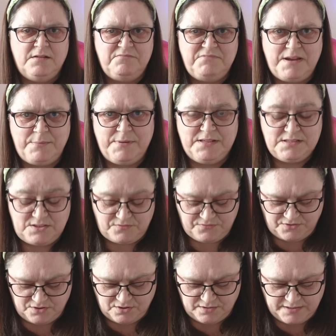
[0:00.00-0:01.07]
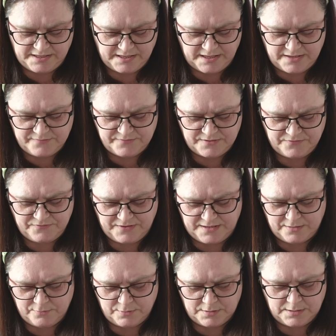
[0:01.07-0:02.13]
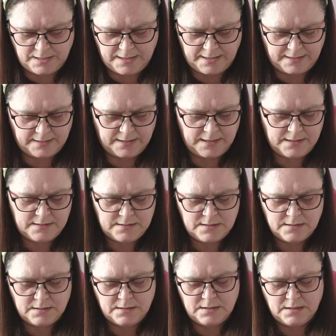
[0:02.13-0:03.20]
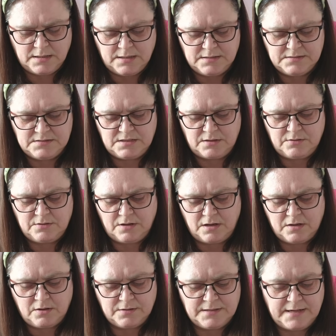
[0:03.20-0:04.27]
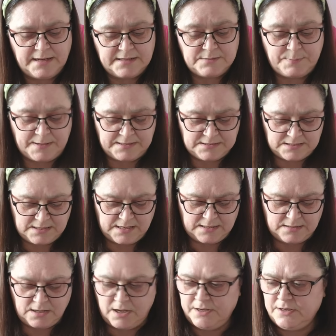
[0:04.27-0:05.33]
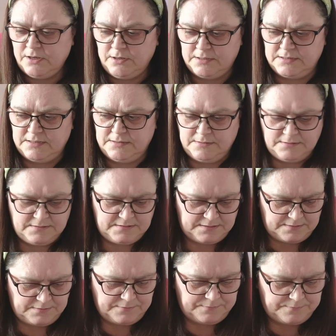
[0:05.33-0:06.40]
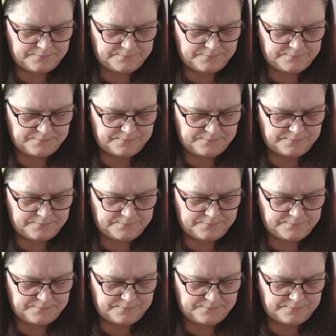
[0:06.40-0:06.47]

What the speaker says: a rabbit's foot, even a fake one, hanging. So I got the next best thing that I could. So